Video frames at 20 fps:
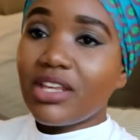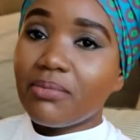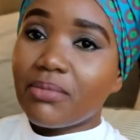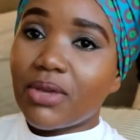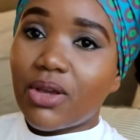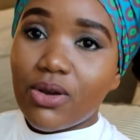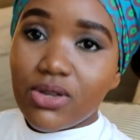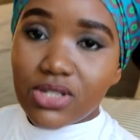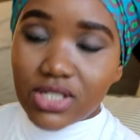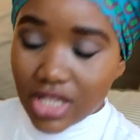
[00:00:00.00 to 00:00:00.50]

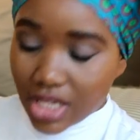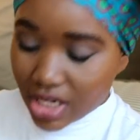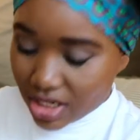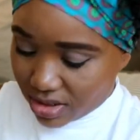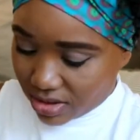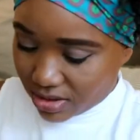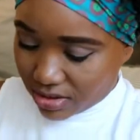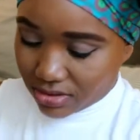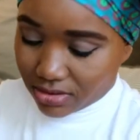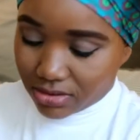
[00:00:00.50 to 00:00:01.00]
because
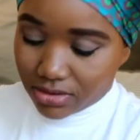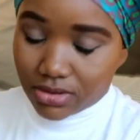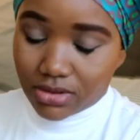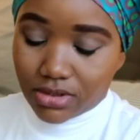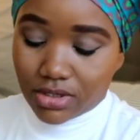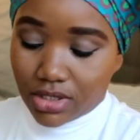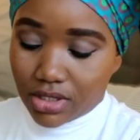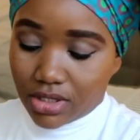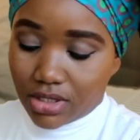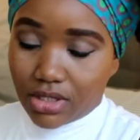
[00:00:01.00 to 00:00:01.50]
then
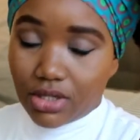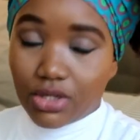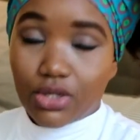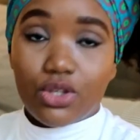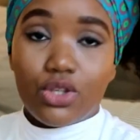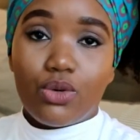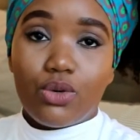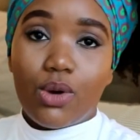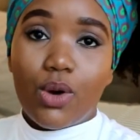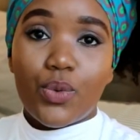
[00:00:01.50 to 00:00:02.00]

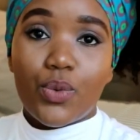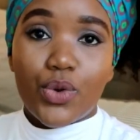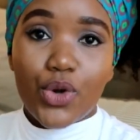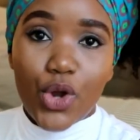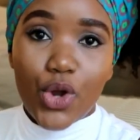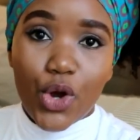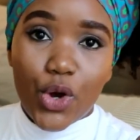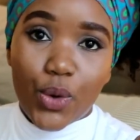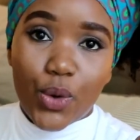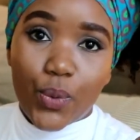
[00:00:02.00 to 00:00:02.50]
you won't
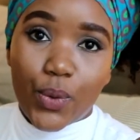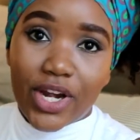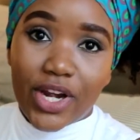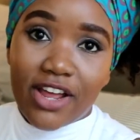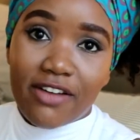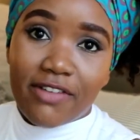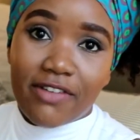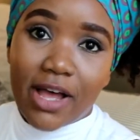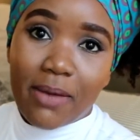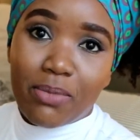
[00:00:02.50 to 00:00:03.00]
know when
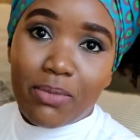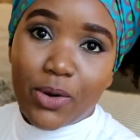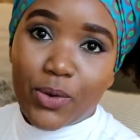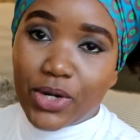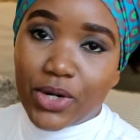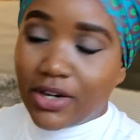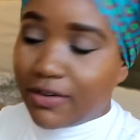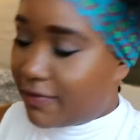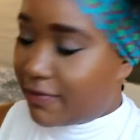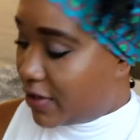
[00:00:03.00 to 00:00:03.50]
I've
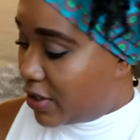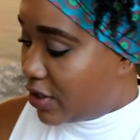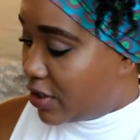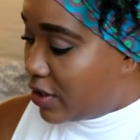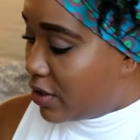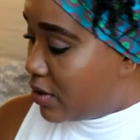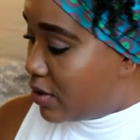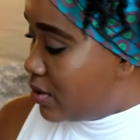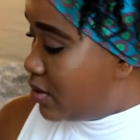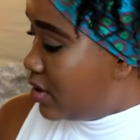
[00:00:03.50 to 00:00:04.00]
uploaded a
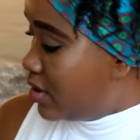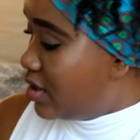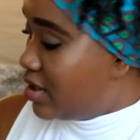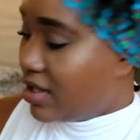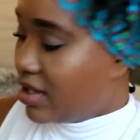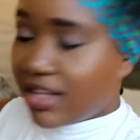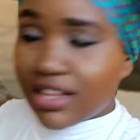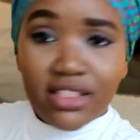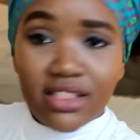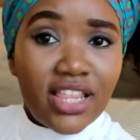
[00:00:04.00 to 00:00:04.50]
video.
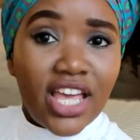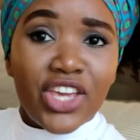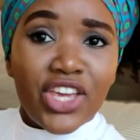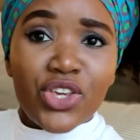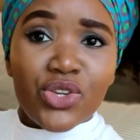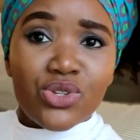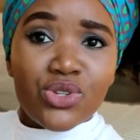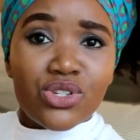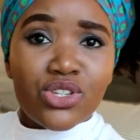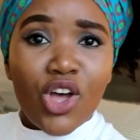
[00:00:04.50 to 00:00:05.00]

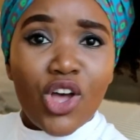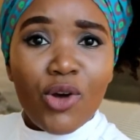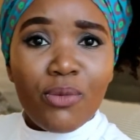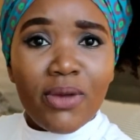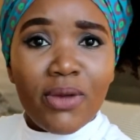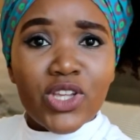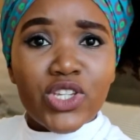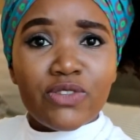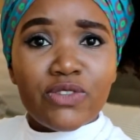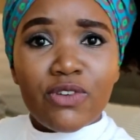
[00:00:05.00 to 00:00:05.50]
Thank you so
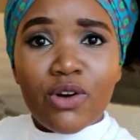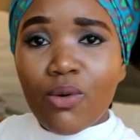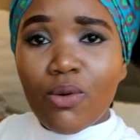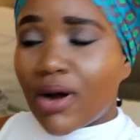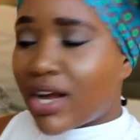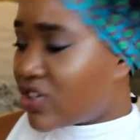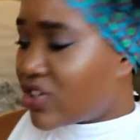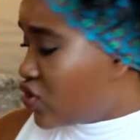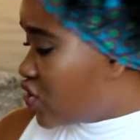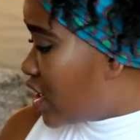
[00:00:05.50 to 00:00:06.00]
much for
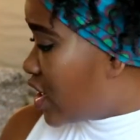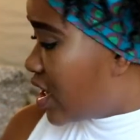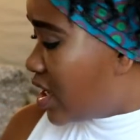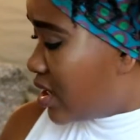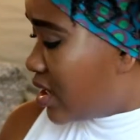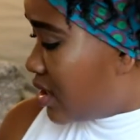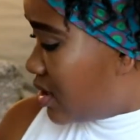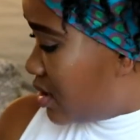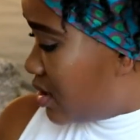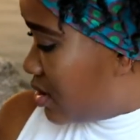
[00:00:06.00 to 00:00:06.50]

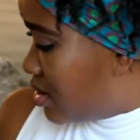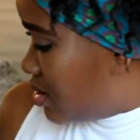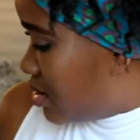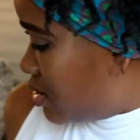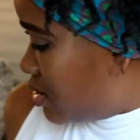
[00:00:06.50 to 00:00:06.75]
watching.